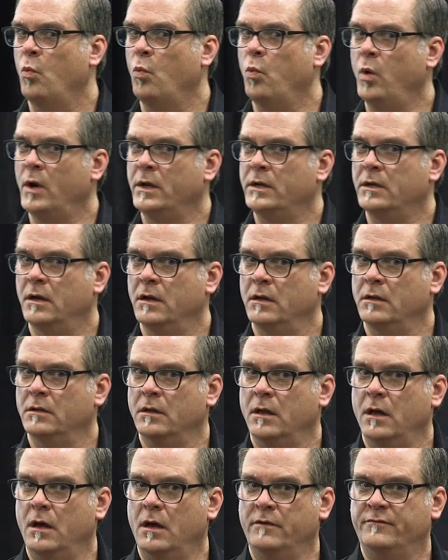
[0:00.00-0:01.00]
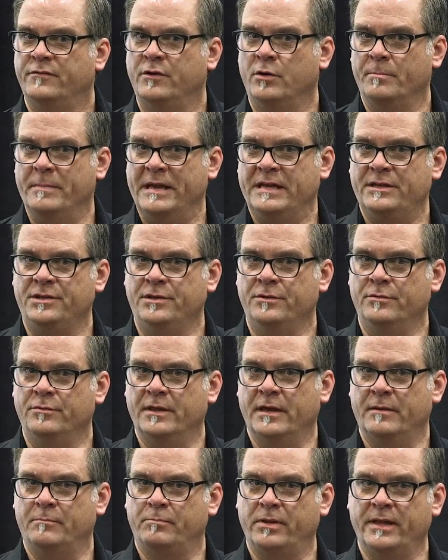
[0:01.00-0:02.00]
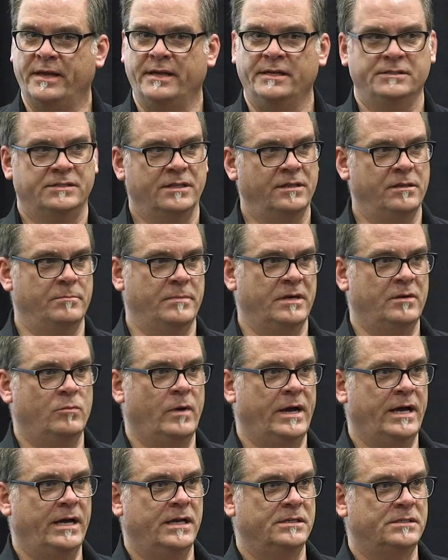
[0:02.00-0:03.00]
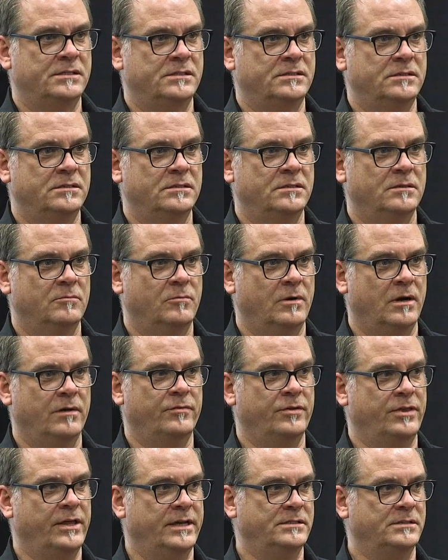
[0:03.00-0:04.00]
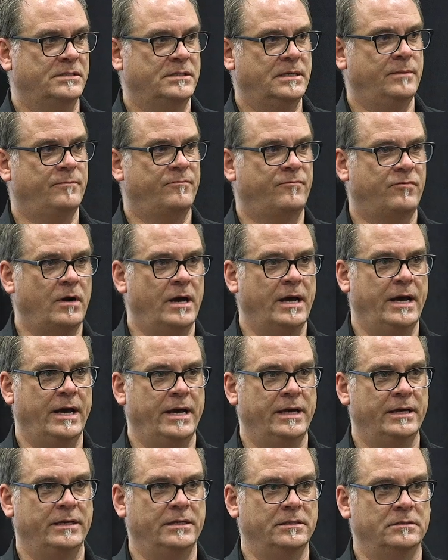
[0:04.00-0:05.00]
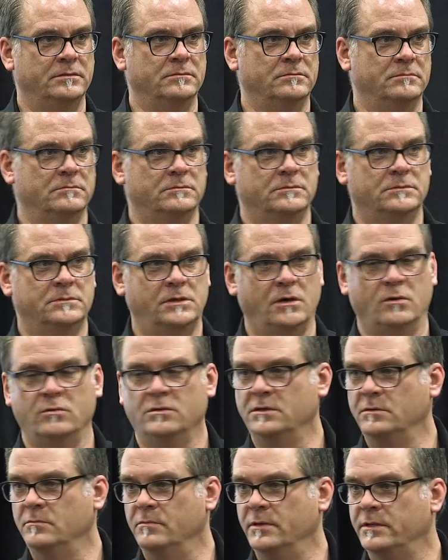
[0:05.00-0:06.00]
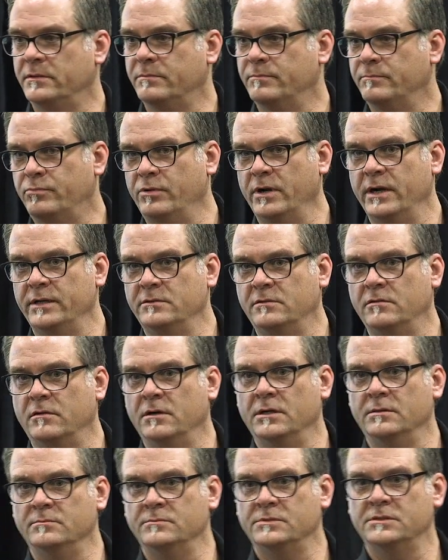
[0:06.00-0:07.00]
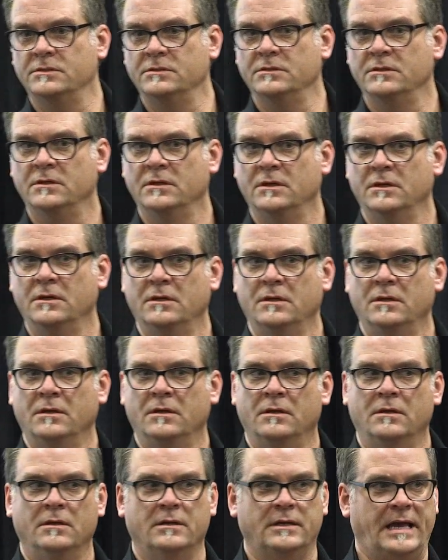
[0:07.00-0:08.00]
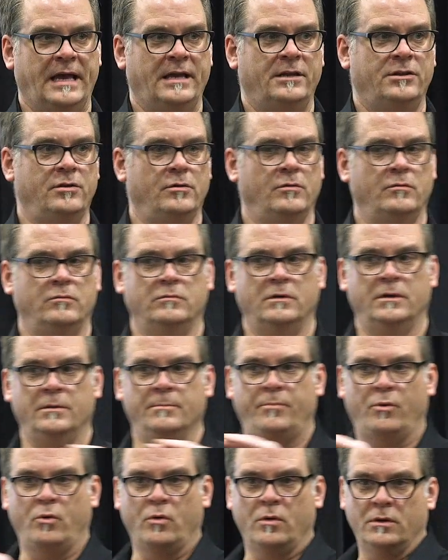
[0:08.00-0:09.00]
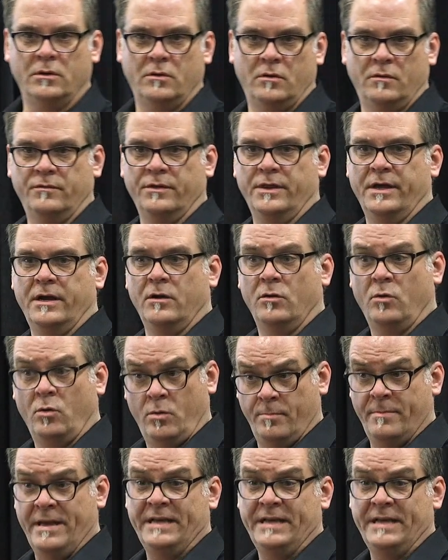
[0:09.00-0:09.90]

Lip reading: What of your menu that plays in the Midwest, where everything's deep fried and coated with breadcrumbs, can you import over there or